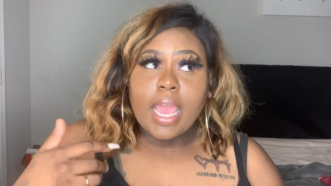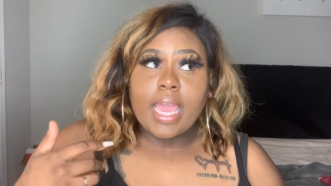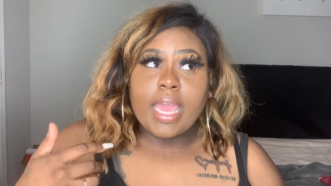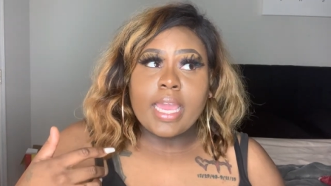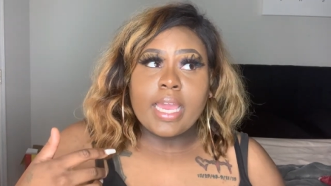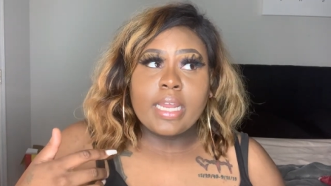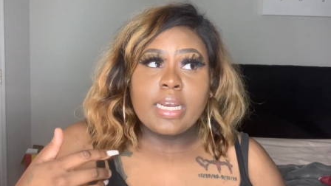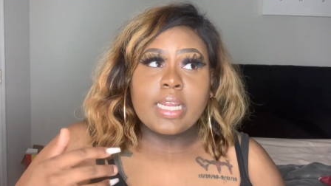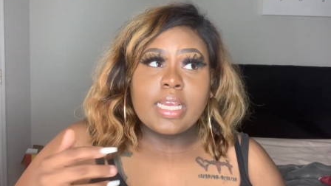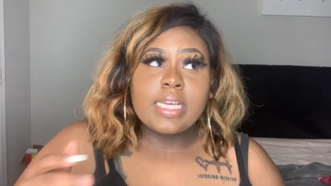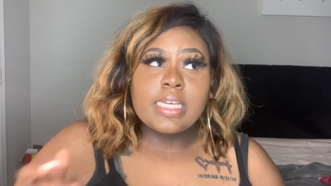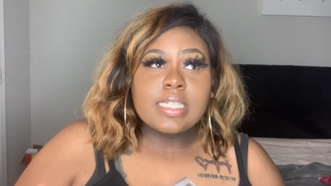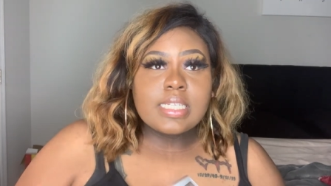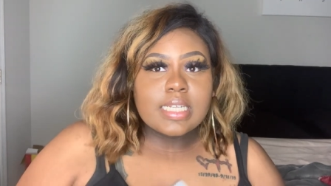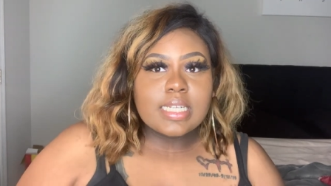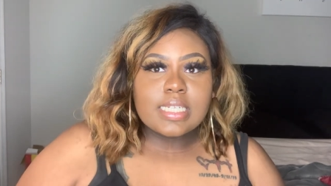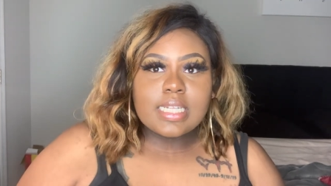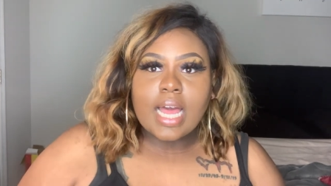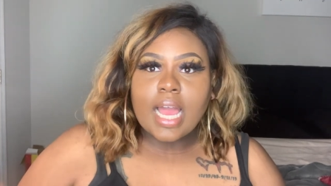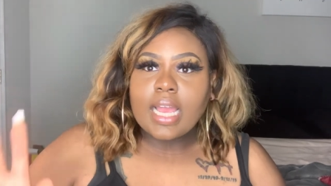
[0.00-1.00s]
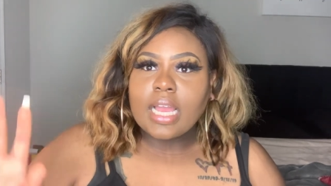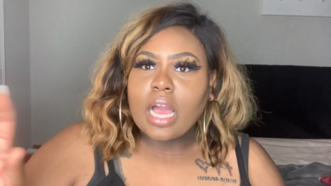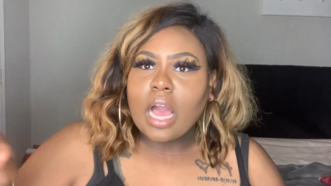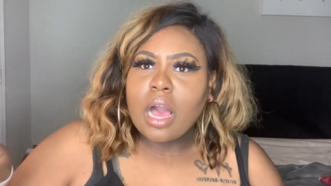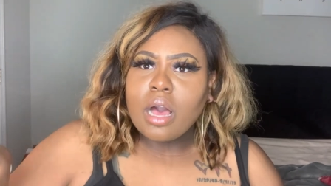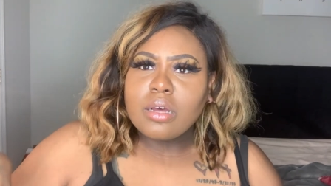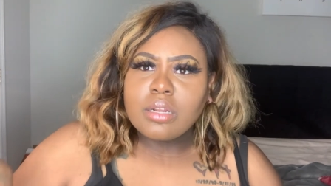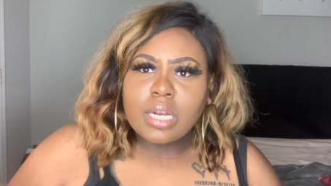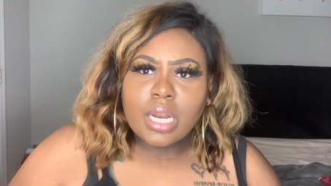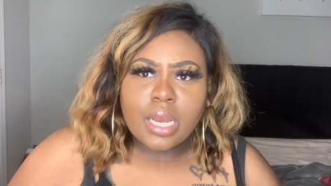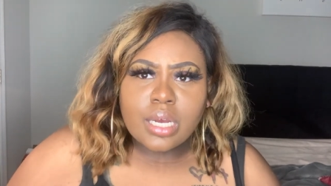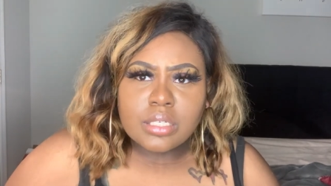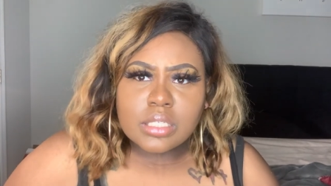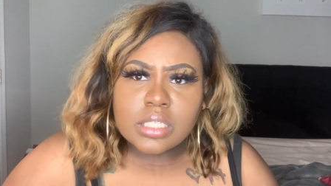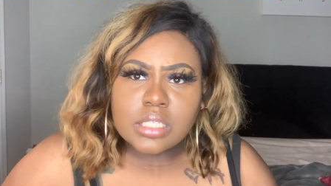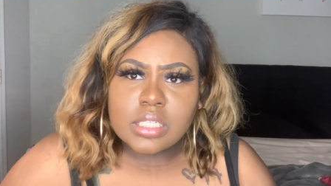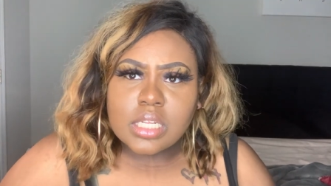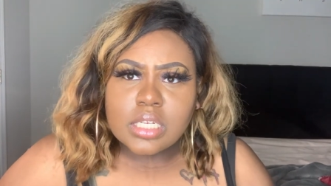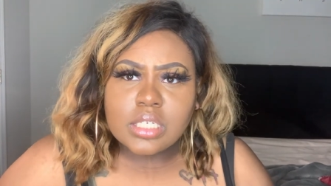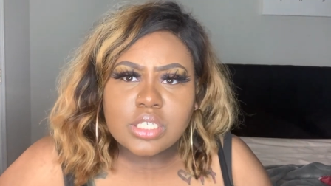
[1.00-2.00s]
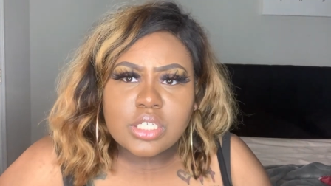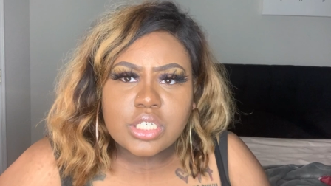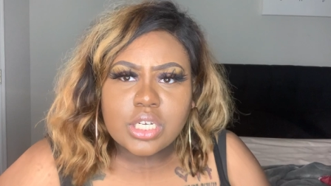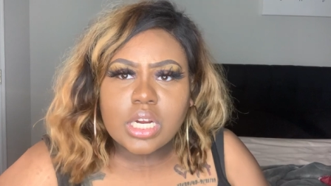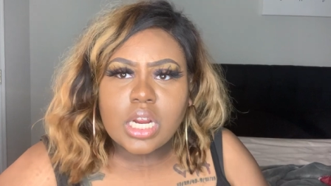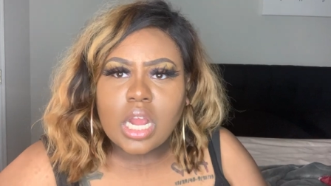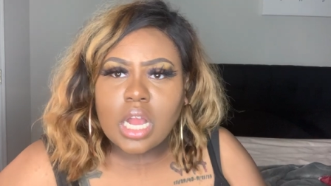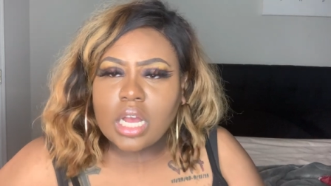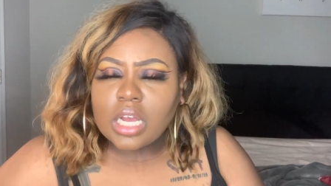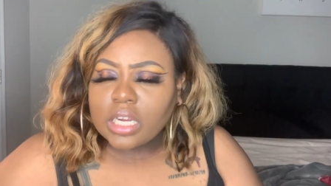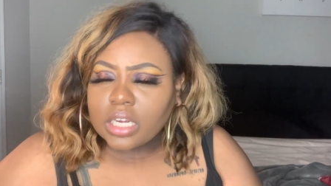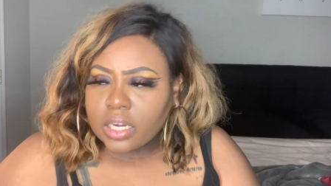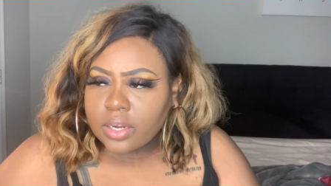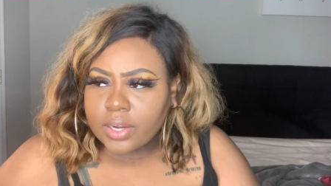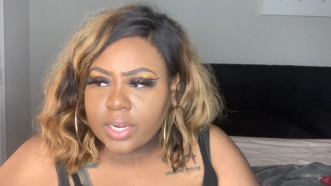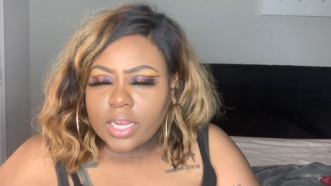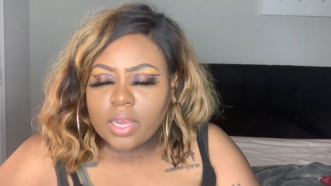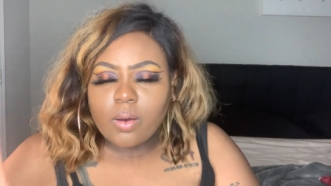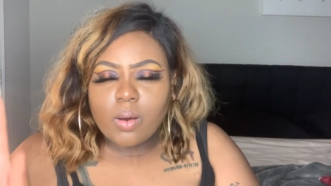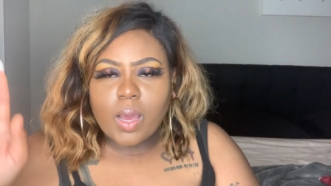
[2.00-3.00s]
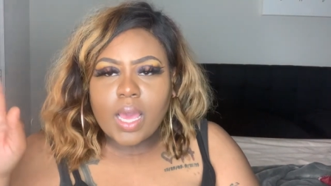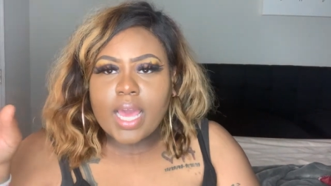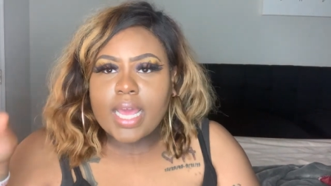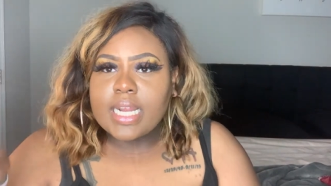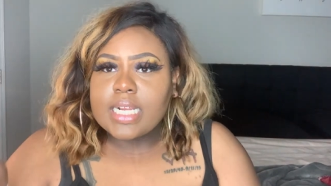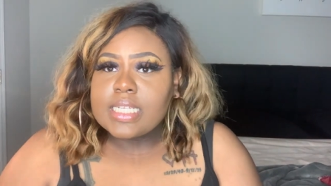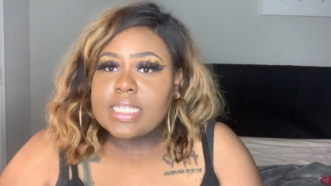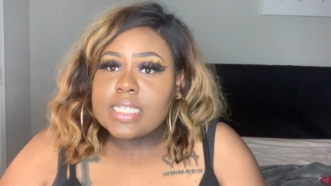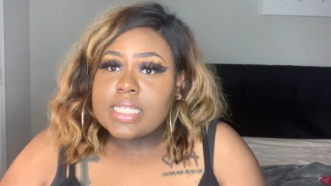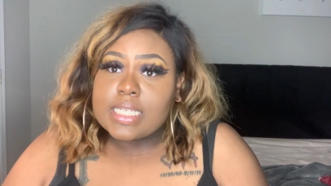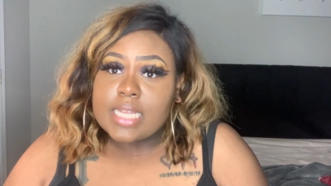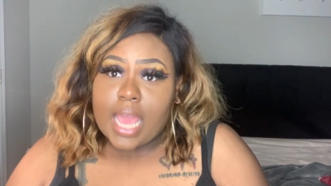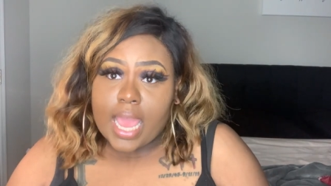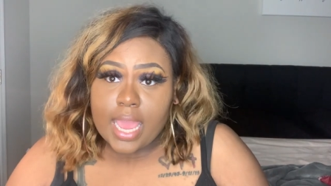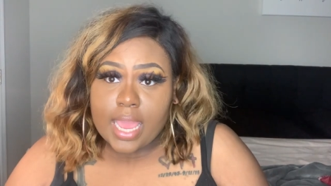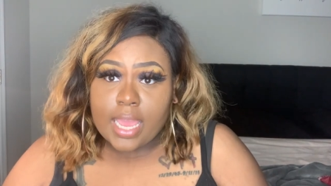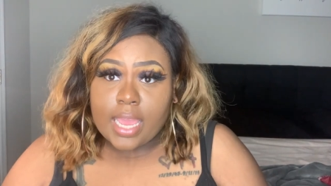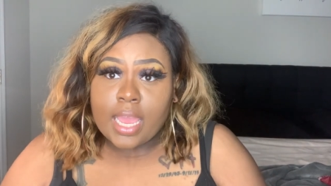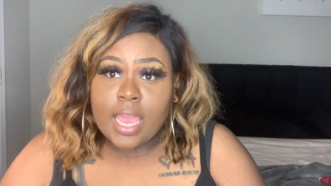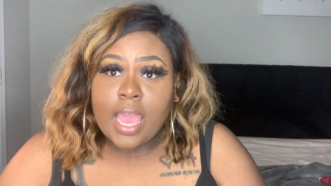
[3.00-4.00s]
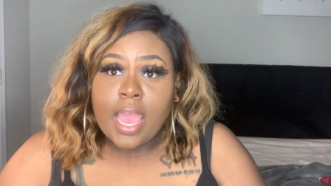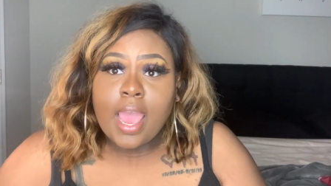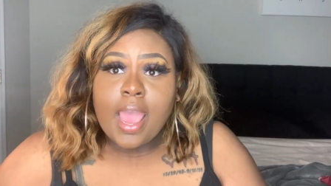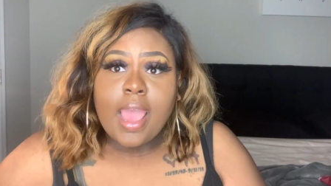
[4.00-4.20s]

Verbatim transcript: and Issa's like oh no since you're hungry go ahead and stay